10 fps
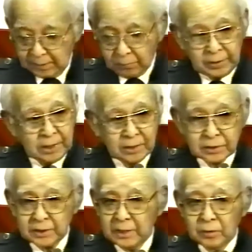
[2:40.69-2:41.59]
We
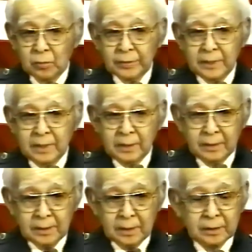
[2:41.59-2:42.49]
just didn't know the
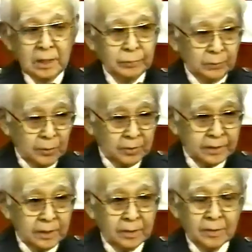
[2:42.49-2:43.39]
uh,
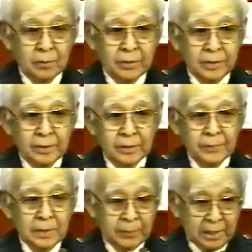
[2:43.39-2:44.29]
capability or their
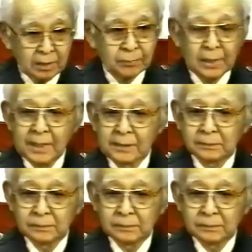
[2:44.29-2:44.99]
battle plan.